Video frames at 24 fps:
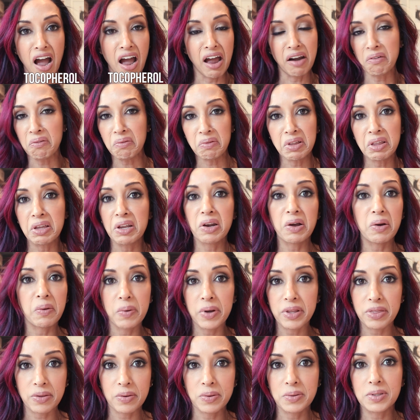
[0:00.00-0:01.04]
I don't really know
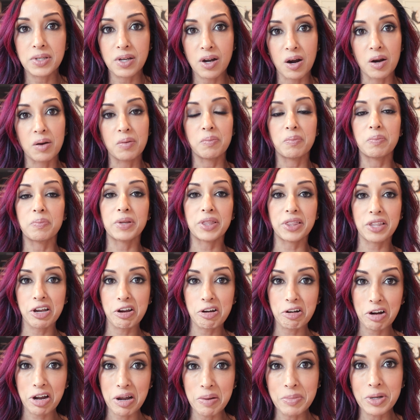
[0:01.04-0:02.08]
what those are, but
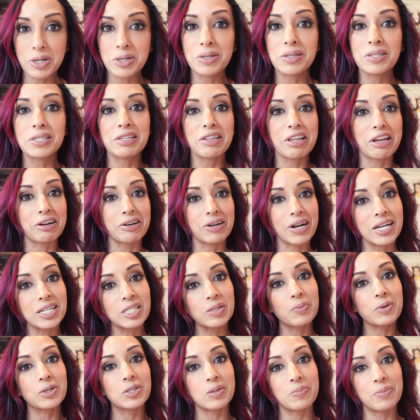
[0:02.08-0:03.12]
they are chemicals that are
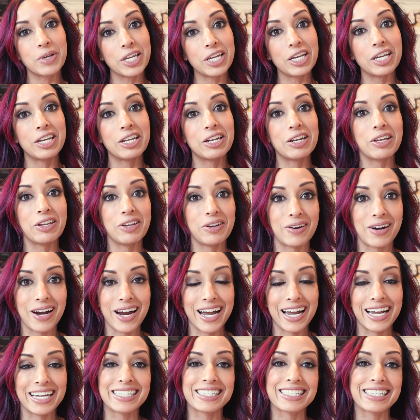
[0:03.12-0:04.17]
not supposed to be in your
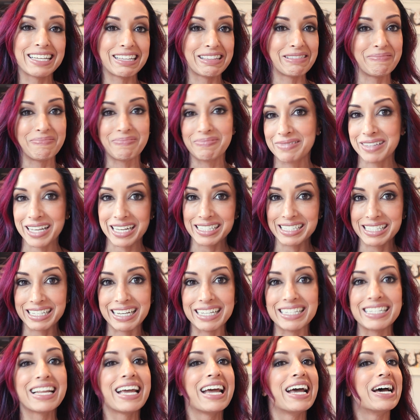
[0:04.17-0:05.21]
eyes. That's
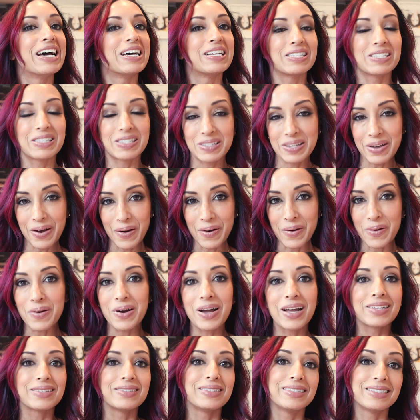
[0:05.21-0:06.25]
it. So